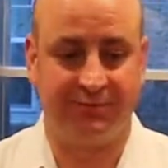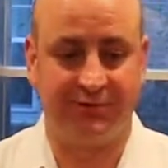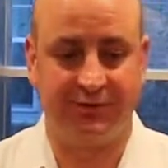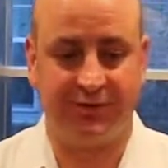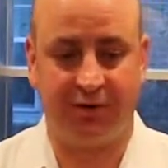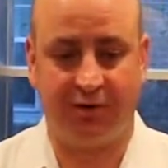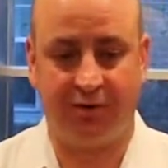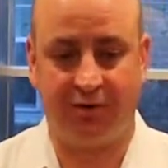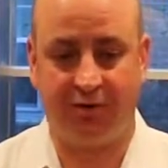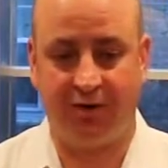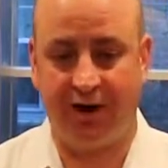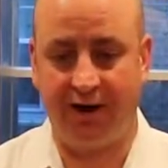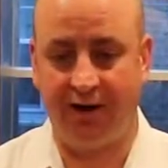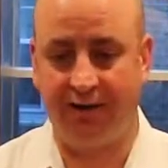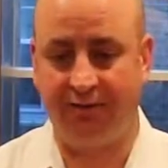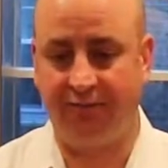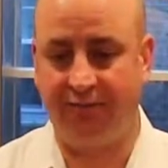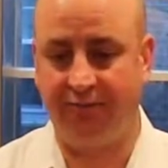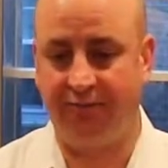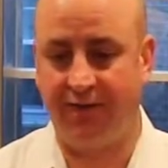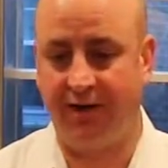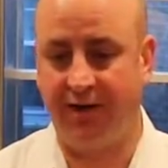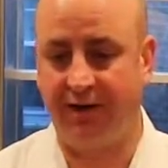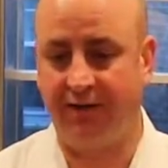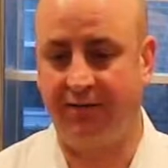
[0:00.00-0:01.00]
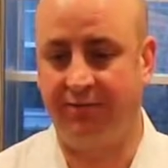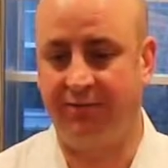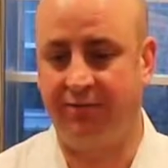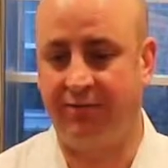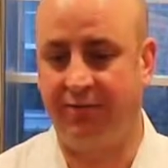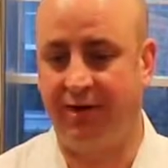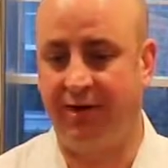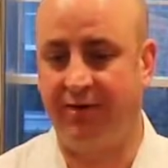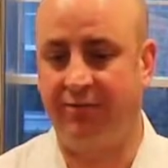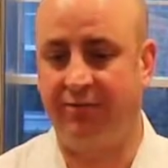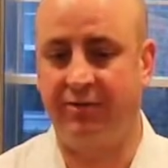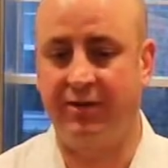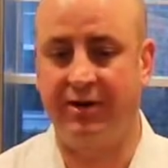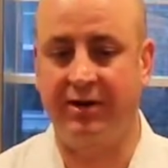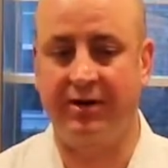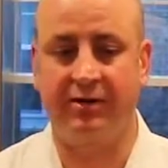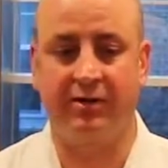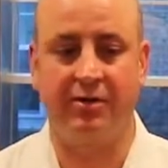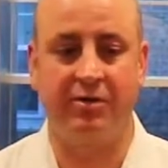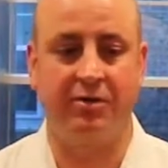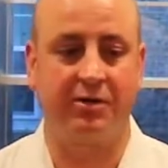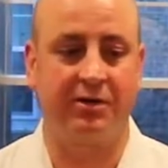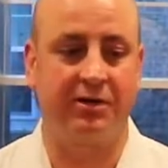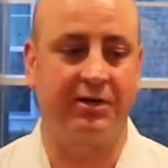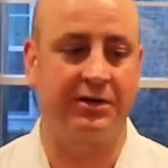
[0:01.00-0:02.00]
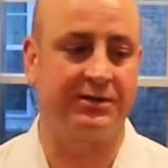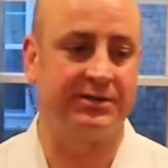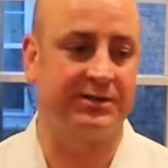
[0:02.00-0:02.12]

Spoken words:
So if you're ever in a local